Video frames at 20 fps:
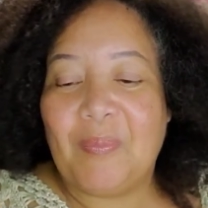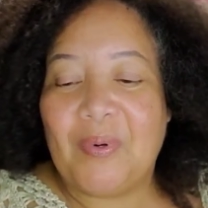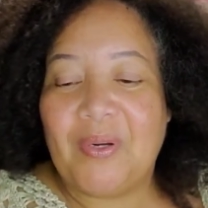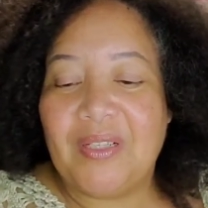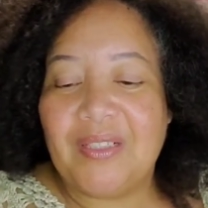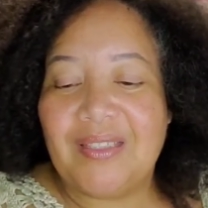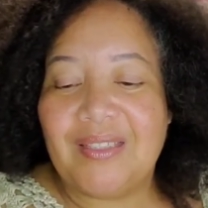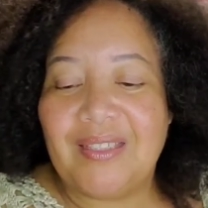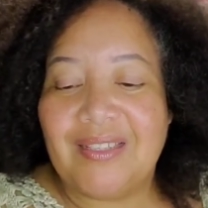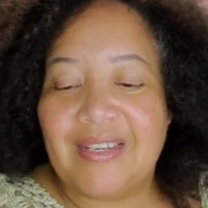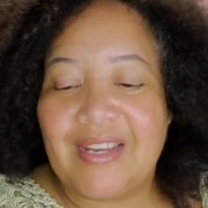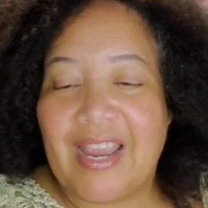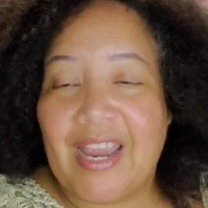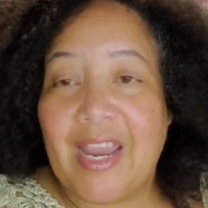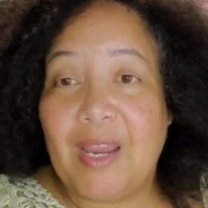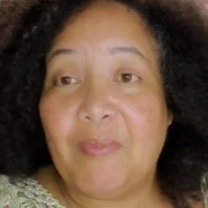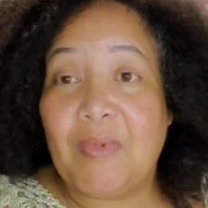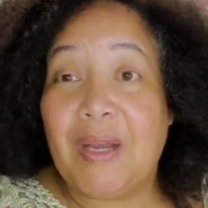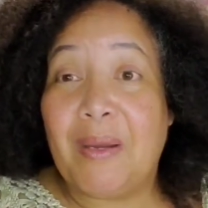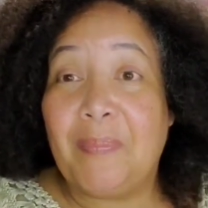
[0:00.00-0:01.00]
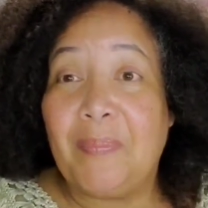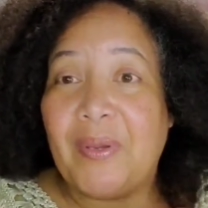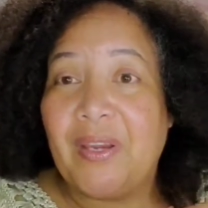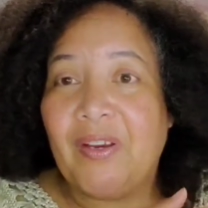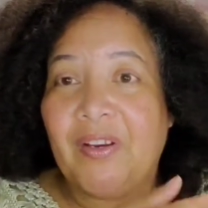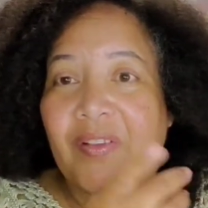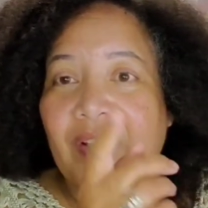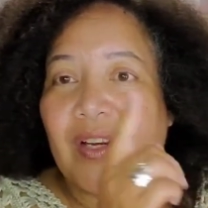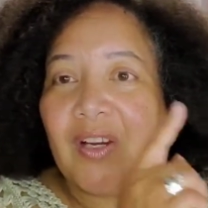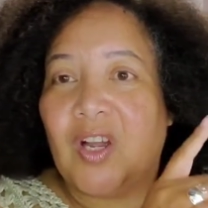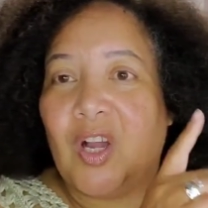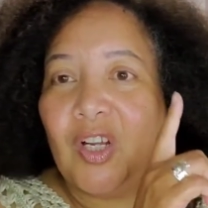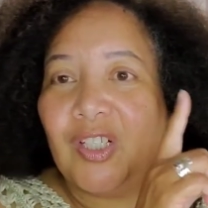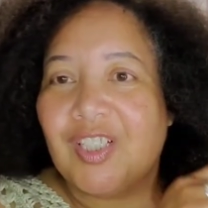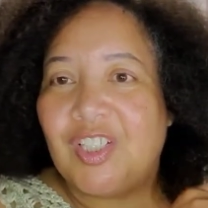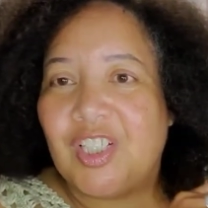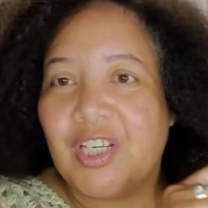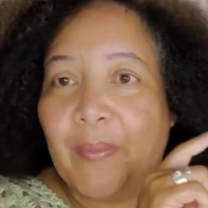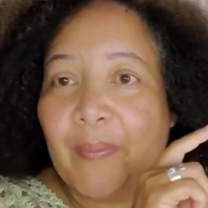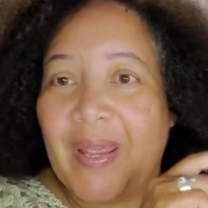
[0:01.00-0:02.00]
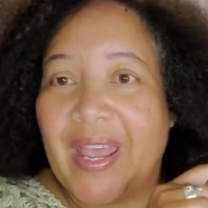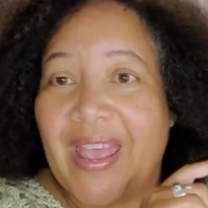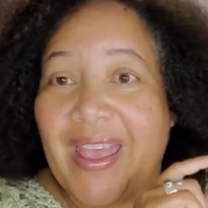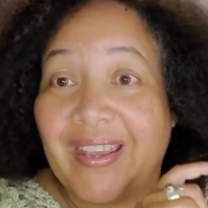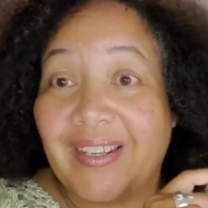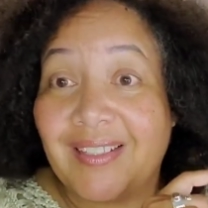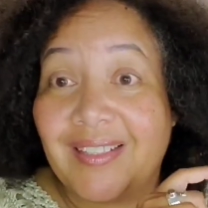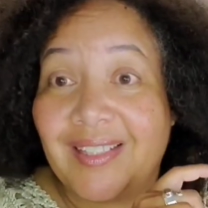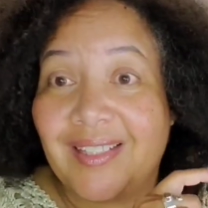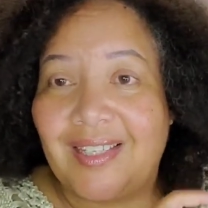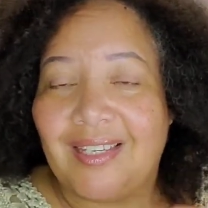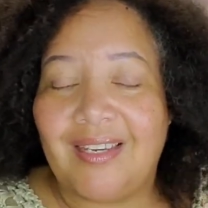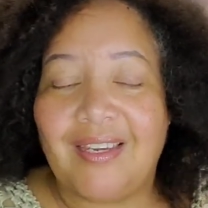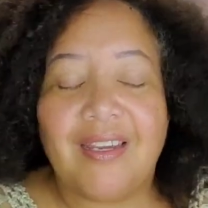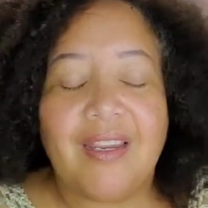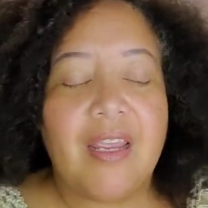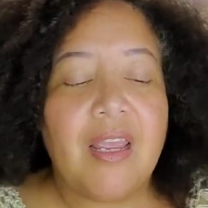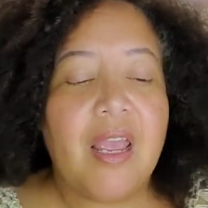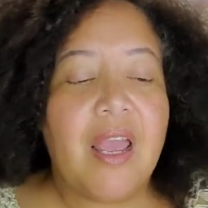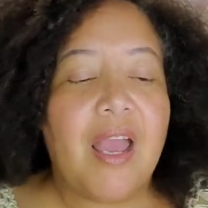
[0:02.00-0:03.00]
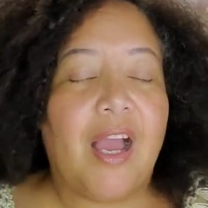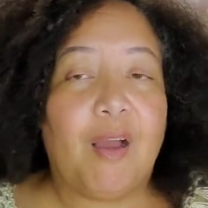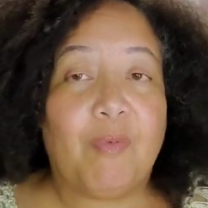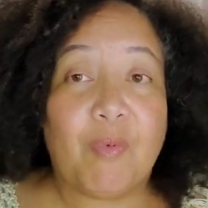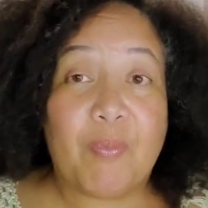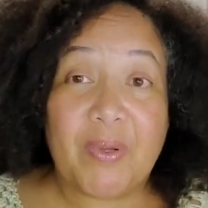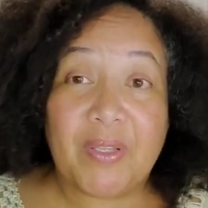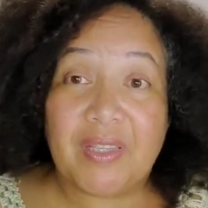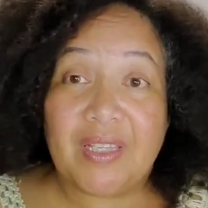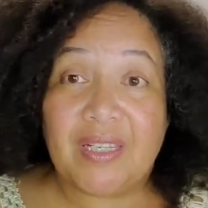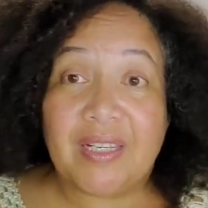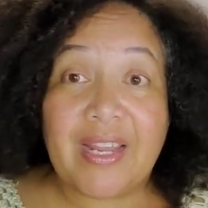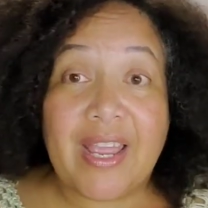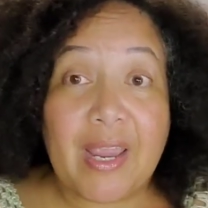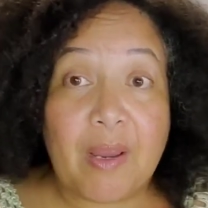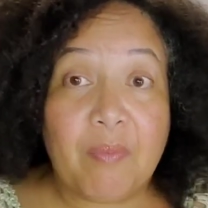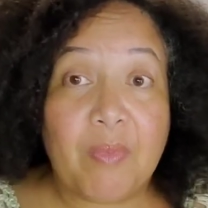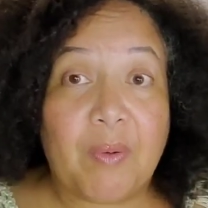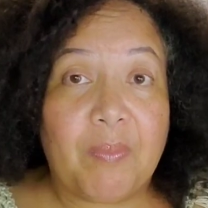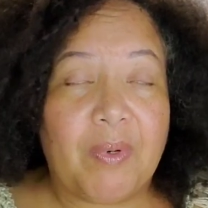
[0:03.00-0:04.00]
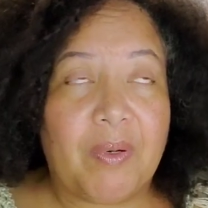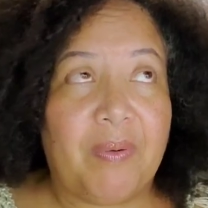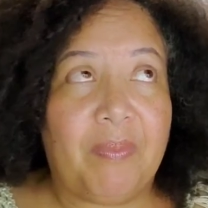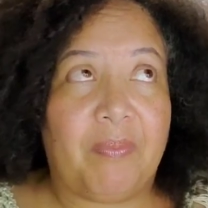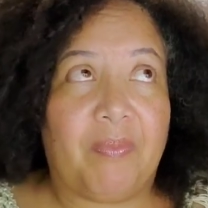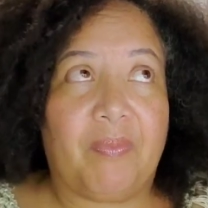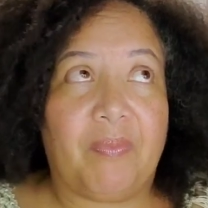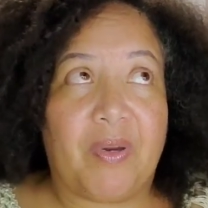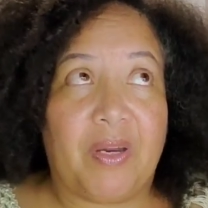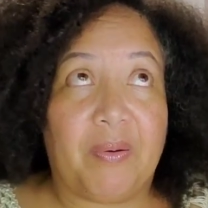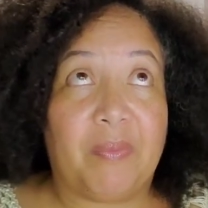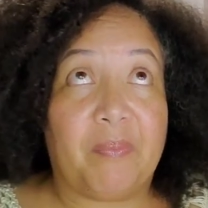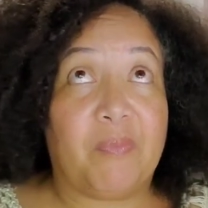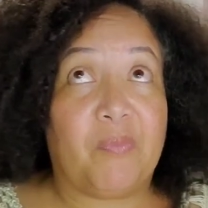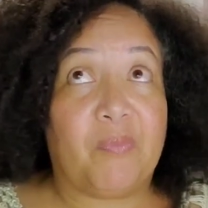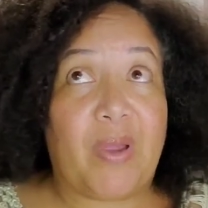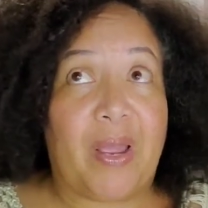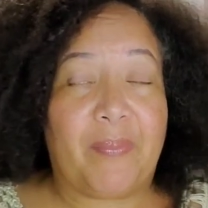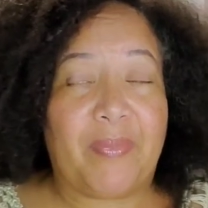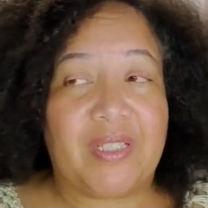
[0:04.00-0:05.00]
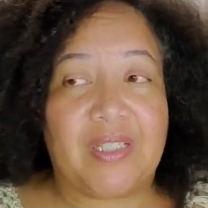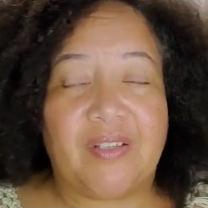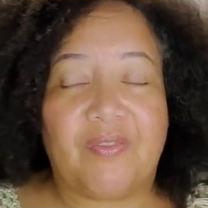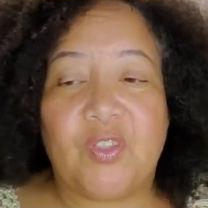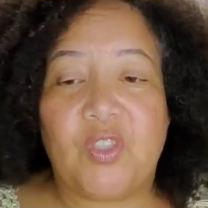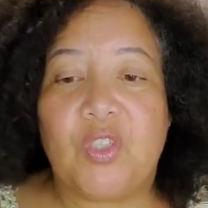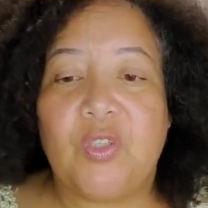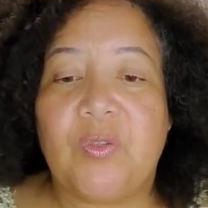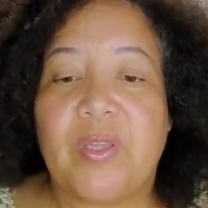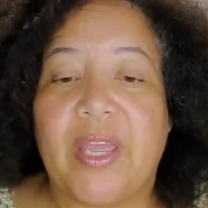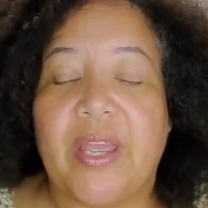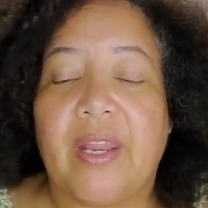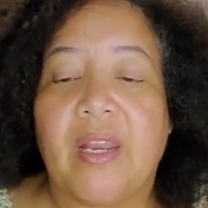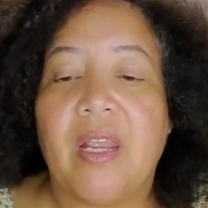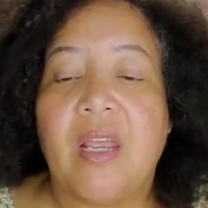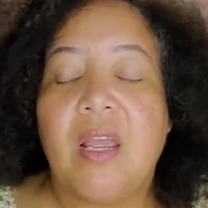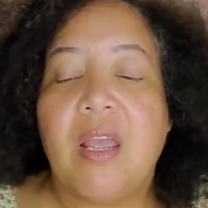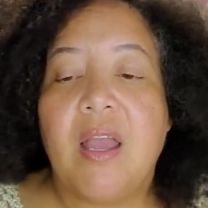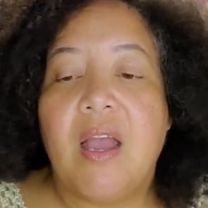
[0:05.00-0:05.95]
put the name up here. They're called Gem XE. I'm going to put the name up. I'm going to remind myself to do that.